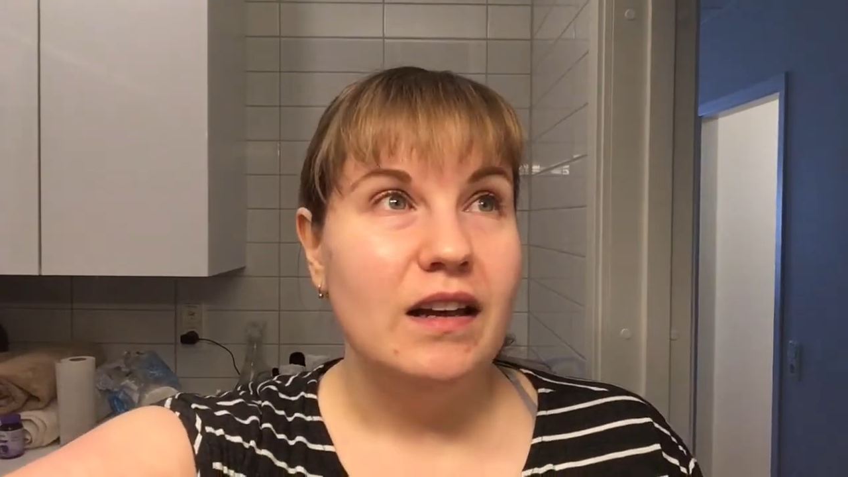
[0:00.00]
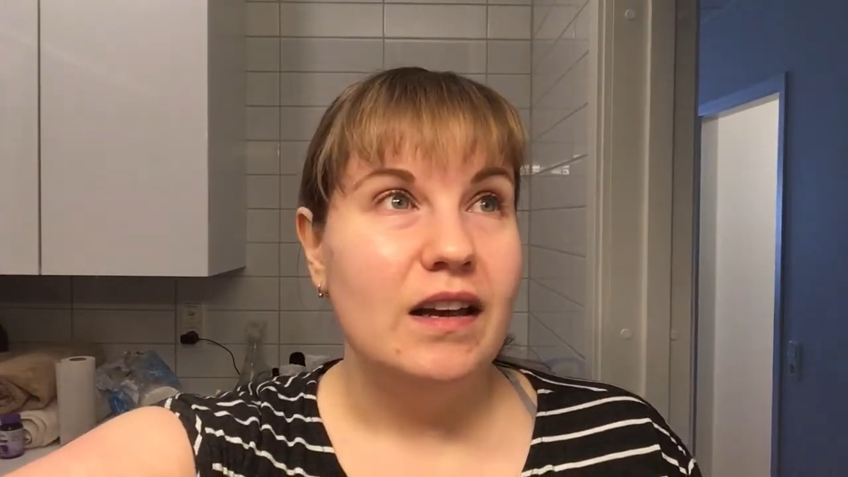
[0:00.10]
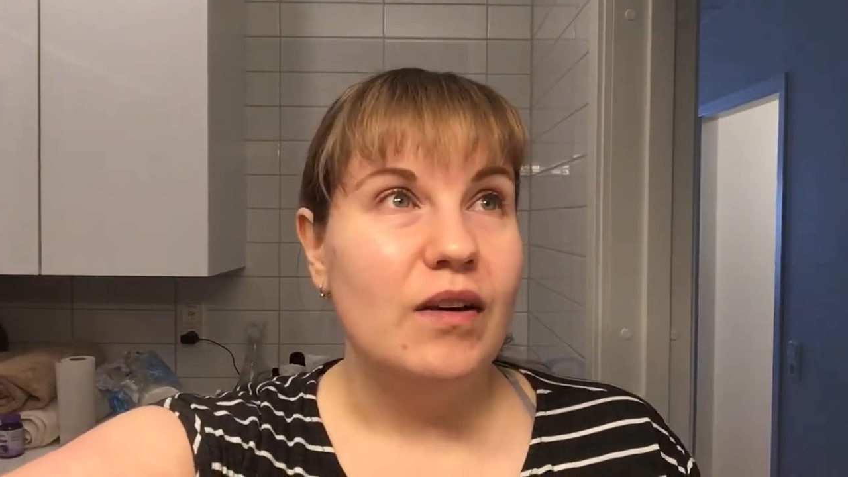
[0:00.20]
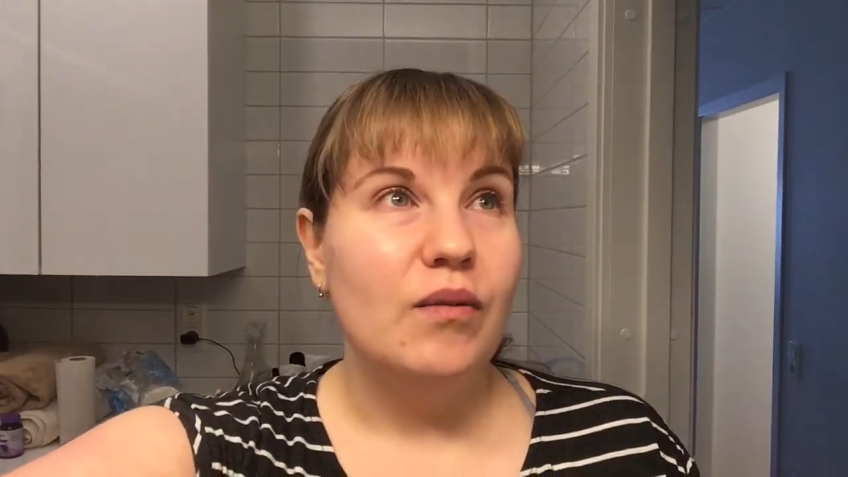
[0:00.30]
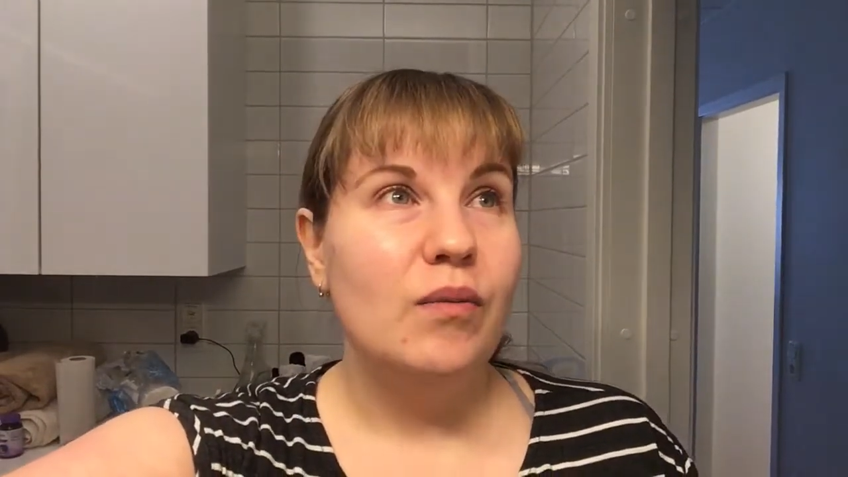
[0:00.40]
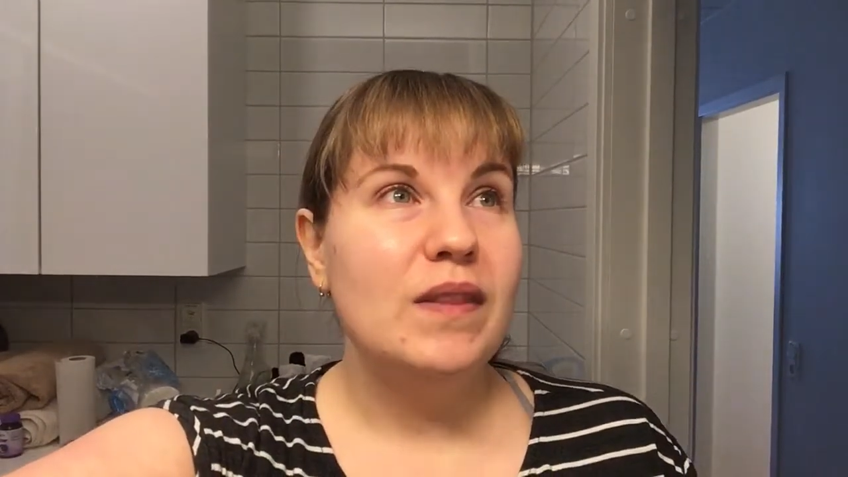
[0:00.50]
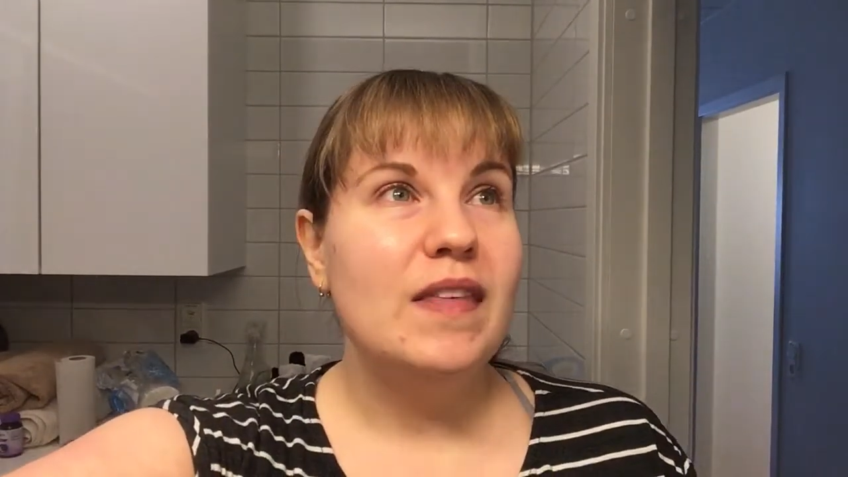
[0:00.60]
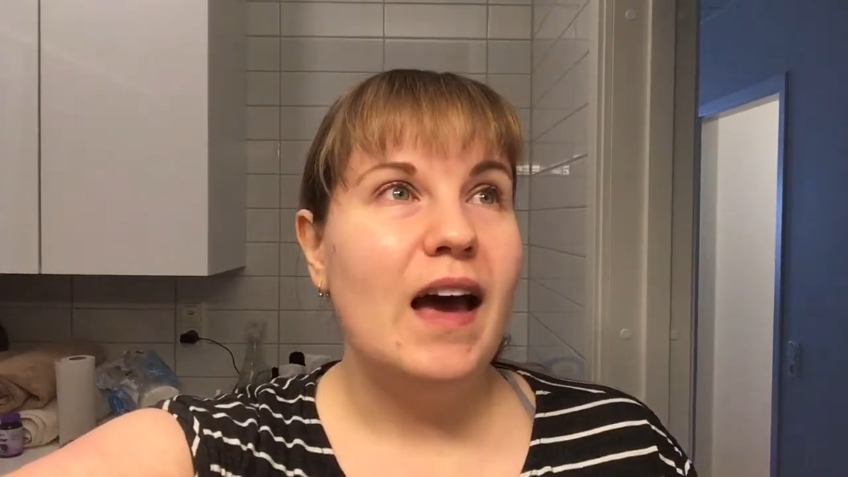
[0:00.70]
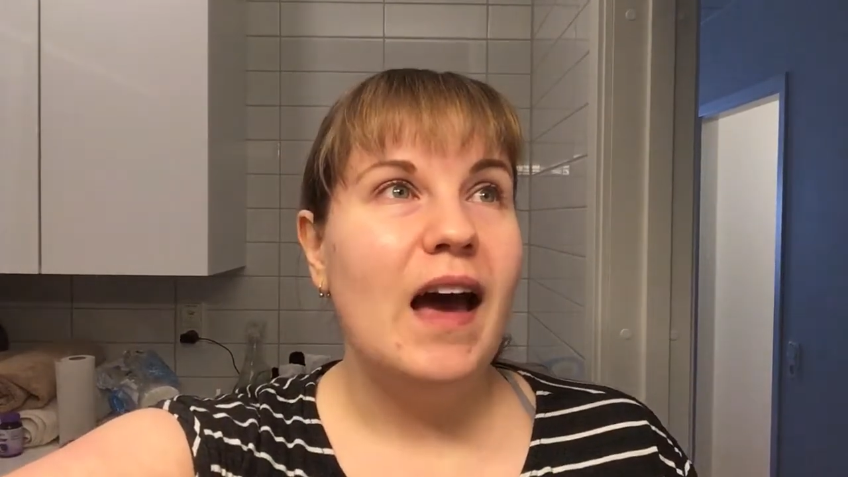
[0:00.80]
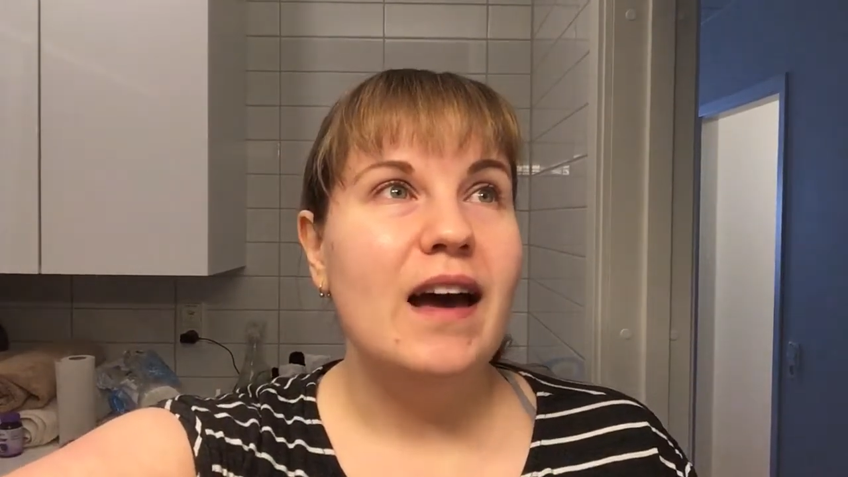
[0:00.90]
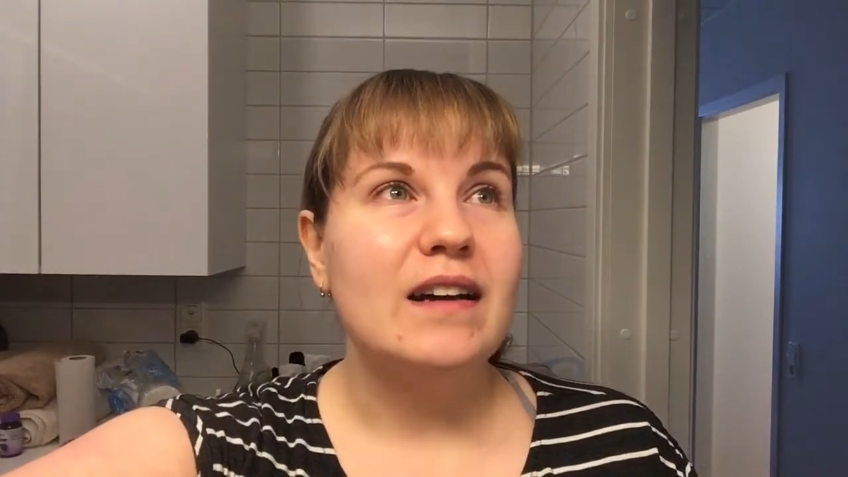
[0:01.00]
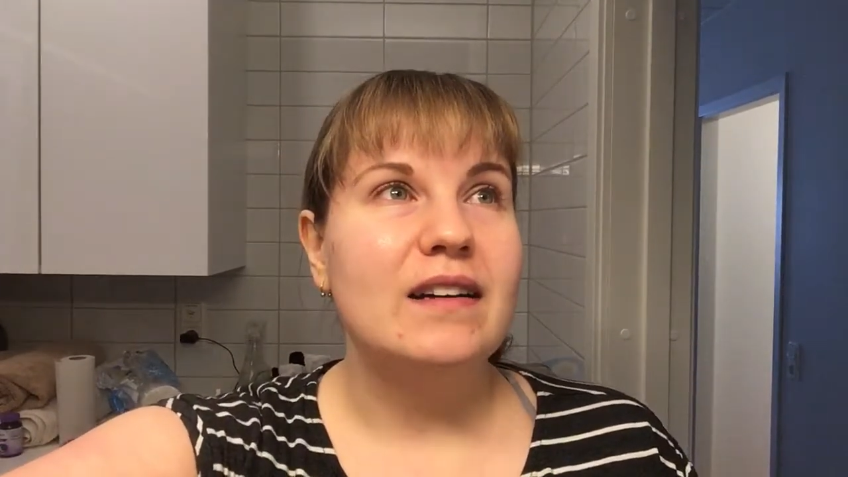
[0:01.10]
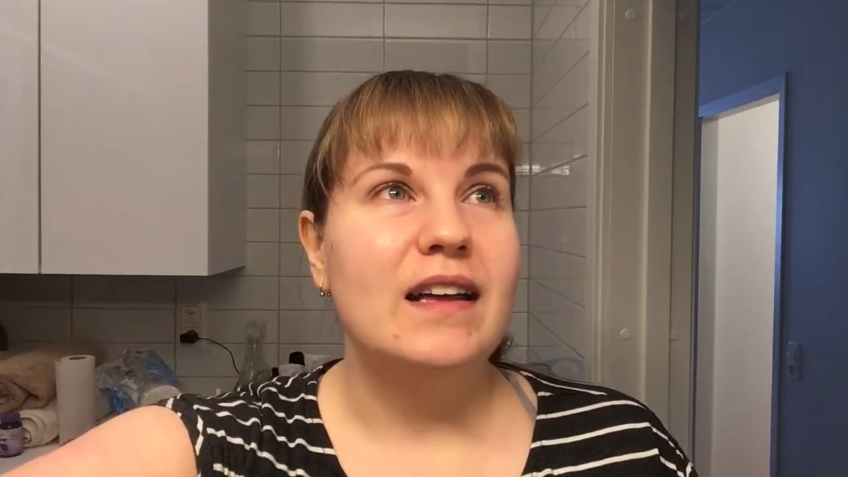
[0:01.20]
like, what the heck?